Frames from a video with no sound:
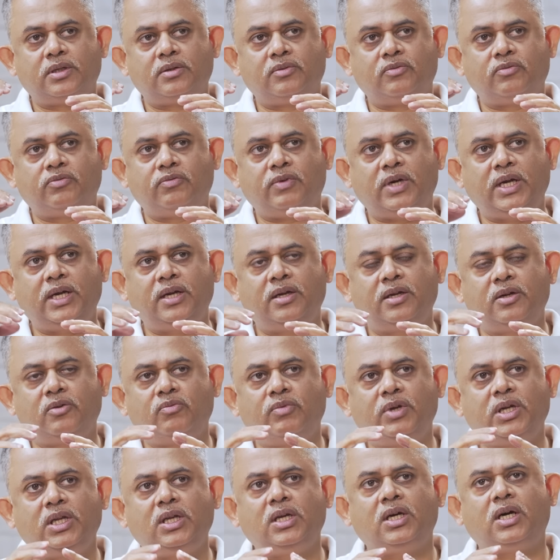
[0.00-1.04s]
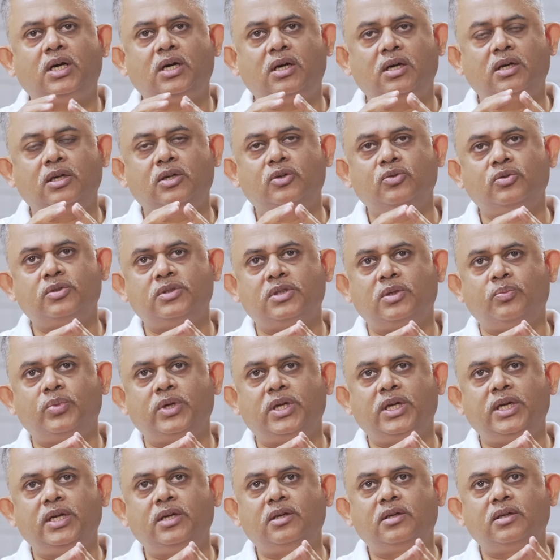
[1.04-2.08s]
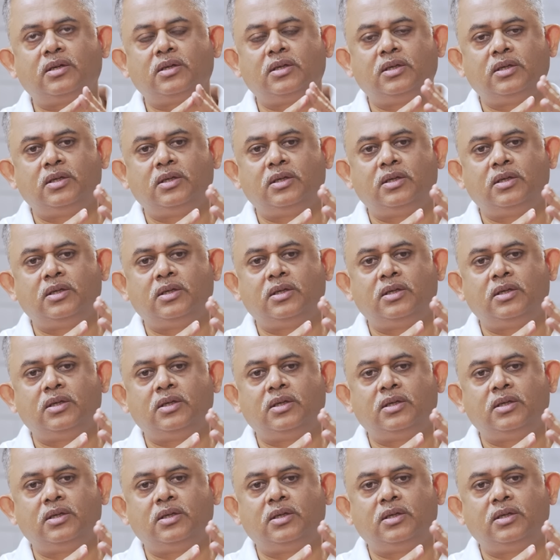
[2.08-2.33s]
find it very hard to separate